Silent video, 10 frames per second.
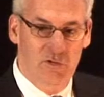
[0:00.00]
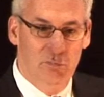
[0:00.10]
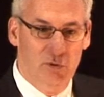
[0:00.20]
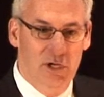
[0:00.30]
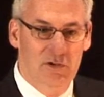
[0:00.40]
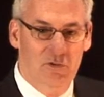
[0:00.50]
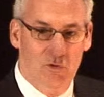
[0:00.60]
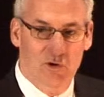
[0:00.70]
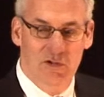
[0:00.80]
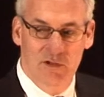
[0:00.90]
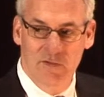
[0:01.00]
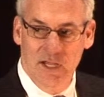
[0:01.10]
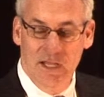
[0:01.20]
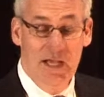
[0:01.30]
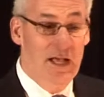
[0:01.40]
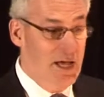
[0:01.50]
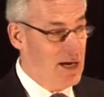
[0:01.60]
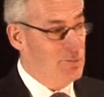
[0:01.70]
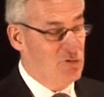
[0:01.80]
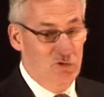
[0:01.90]
it's in print or TV,
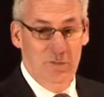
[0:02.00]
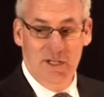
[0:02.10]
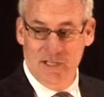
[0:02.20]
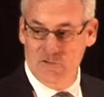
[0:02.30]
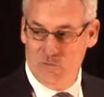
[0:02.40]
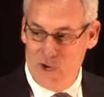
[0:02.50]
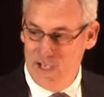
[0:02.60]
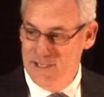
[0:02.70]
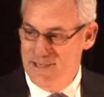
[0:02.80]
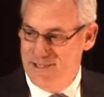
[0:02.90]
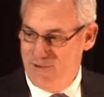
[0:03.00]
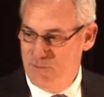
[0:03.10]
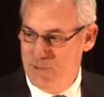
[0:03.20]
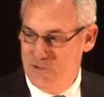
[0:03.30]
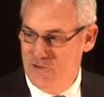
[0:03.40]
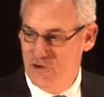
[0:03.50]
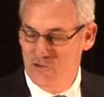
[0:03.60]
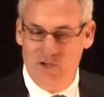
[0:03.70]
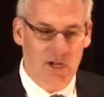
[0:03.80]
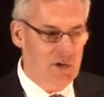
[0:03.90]
and I'm assuming that's why everybody's here
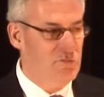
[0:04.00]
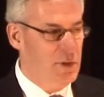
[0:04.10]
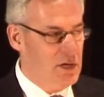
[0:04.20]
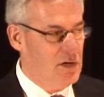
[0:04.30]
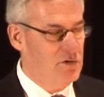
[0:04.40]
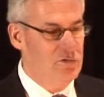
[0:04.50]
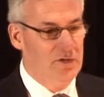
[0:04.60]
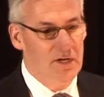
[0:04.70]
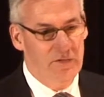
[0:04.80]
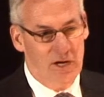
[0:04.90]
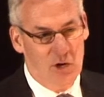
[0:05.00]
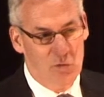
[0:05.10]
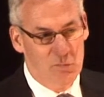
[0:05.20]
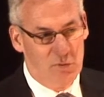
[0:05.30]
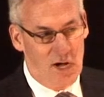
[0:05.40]
tonight, is because the heroin